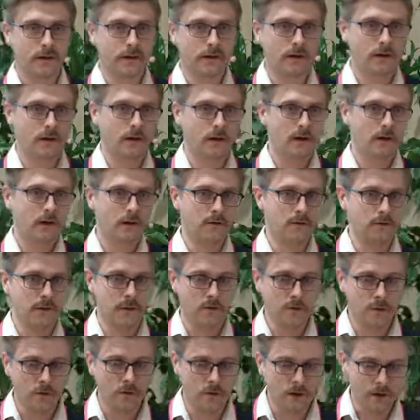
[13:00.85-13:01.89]

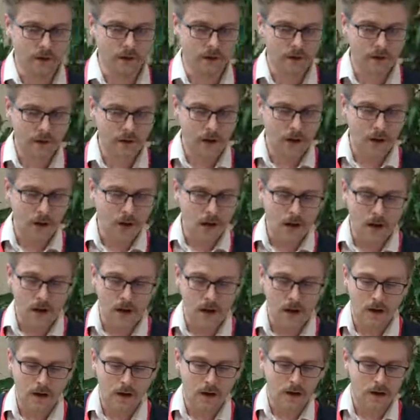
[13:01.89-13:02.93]
report.
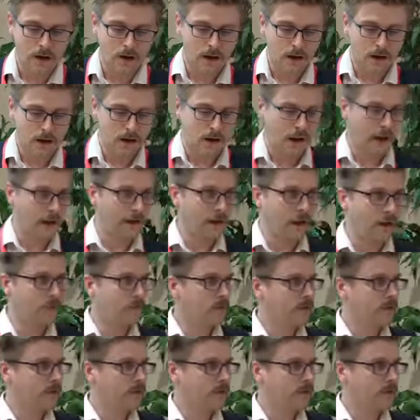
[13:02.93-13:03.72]
I